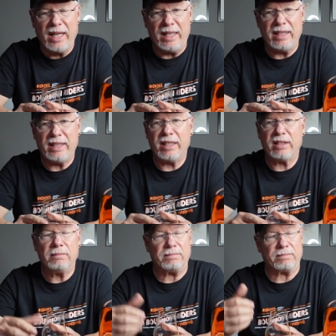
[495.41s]
And then
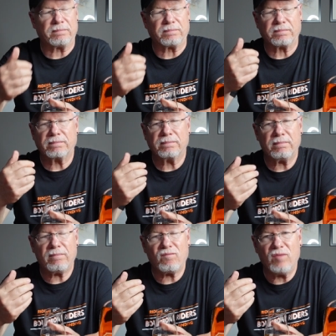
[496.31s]
there,
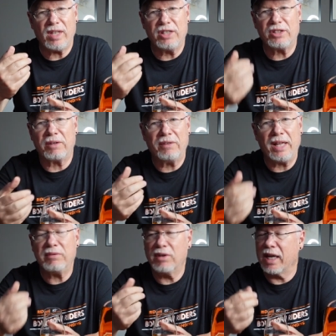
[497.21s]
there's a
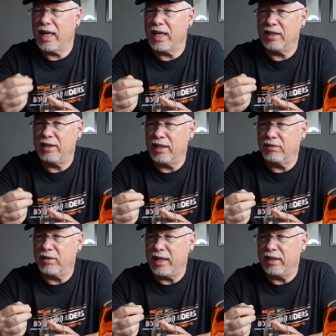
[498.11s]
flavor I can't
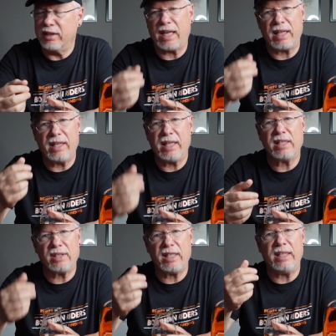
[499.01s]
identify in it. I think
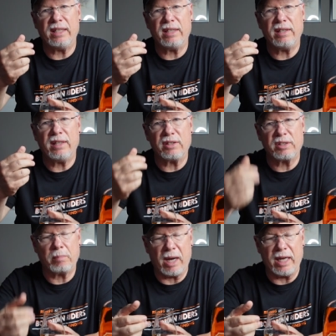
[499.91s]
it's in the
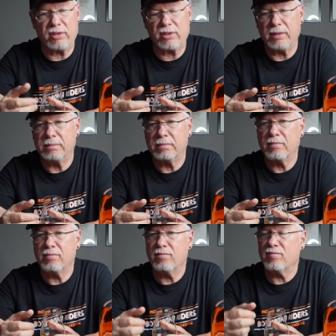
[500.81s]
spice,
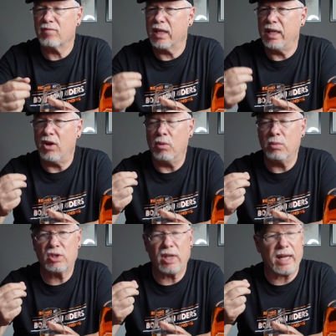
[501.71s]

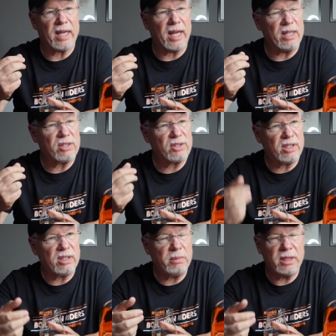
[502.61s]
almost like a
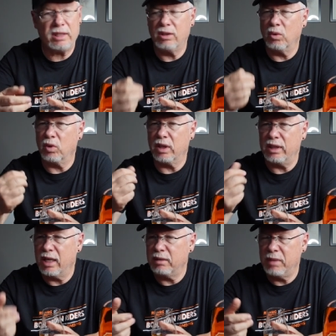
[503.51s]
cinnamon or a
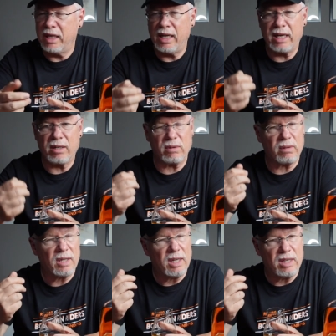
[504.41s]
nutmeg or
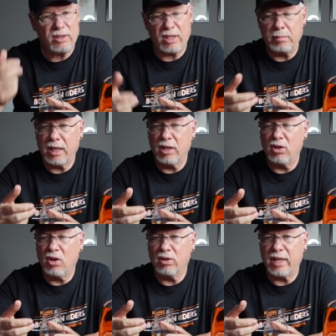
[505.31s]
something
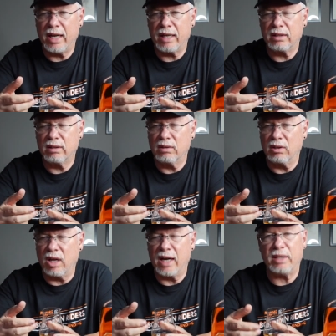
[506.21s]
along that
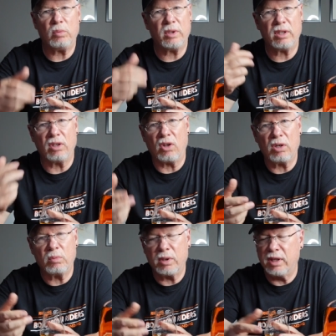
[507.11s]
line with
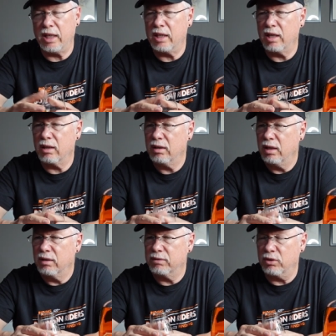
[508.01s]
along with the
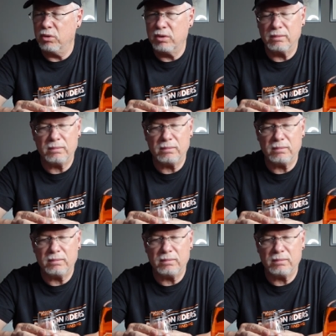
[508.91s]
uh, fruit.